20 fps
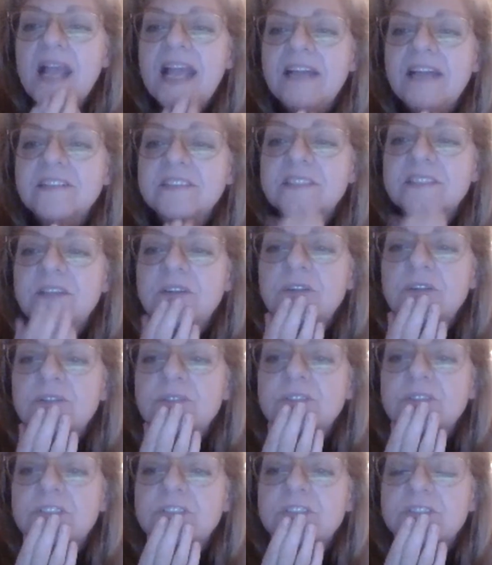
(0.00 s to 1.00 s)
Gallatin
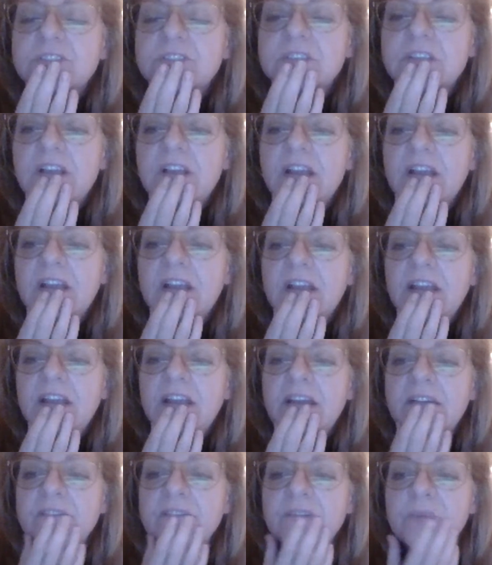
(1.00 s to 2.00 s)
Ghost. I
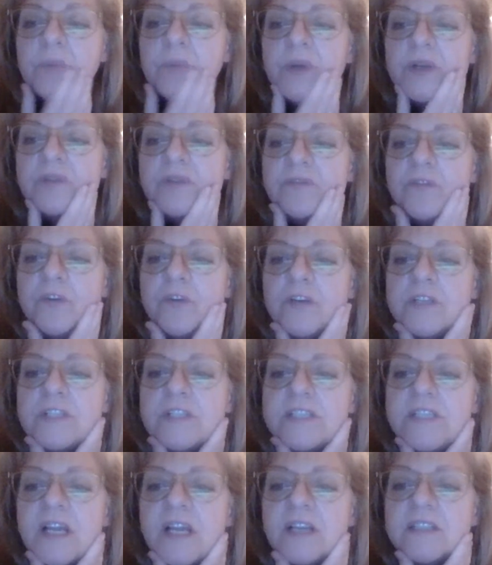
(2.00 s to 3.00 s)
have a book
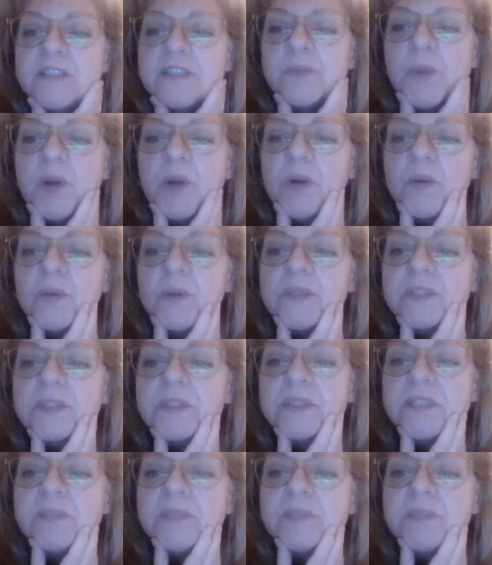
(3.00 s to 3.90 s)
for us talked about.